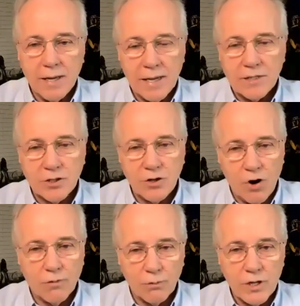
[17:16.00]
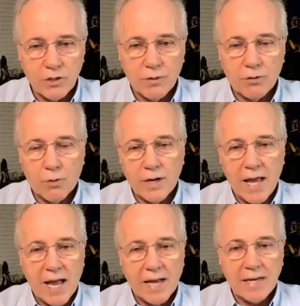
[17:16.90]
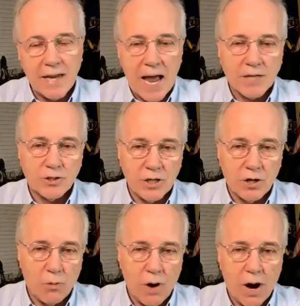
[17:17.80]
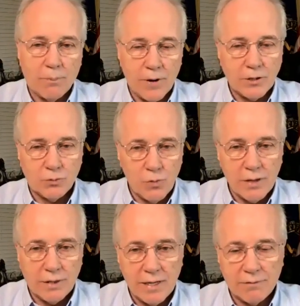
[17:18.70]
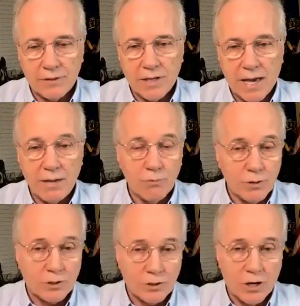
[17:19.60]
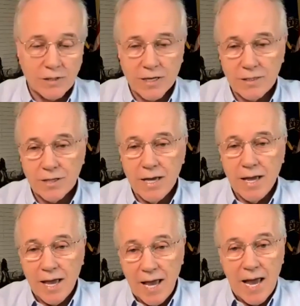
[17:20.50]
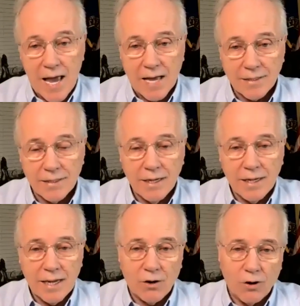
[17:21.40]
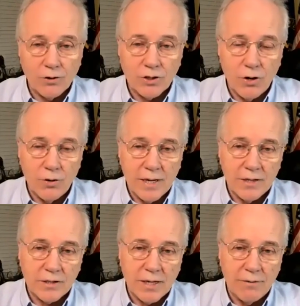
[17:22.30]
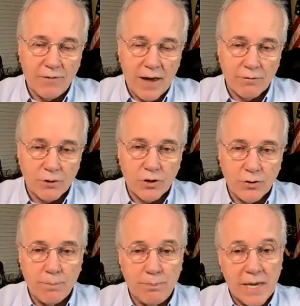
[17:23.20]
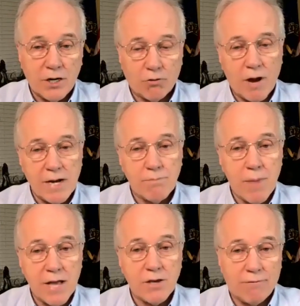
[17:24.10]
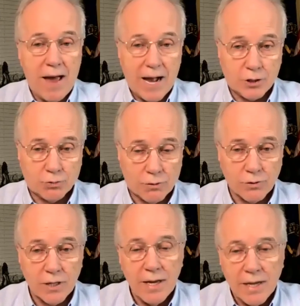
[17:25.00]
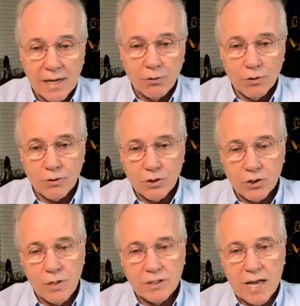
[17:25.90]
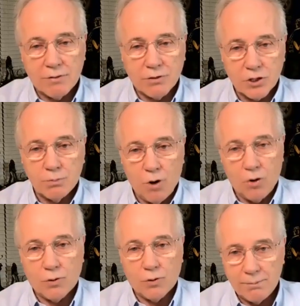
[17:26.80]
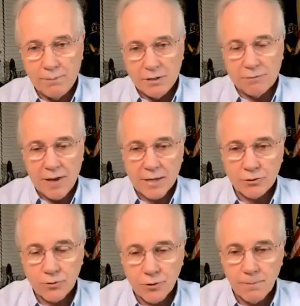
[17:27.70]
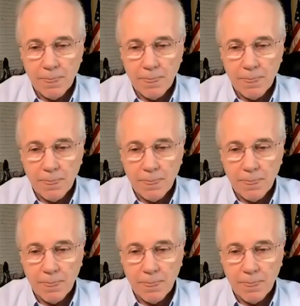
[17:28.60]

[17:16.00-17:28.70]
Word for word: is an overreach of authority and it actually cooperates with the FDA, which is nonsense, and it also is, it favors the big kratom manufacturers in order to squeeze out the small kratom manufacturers.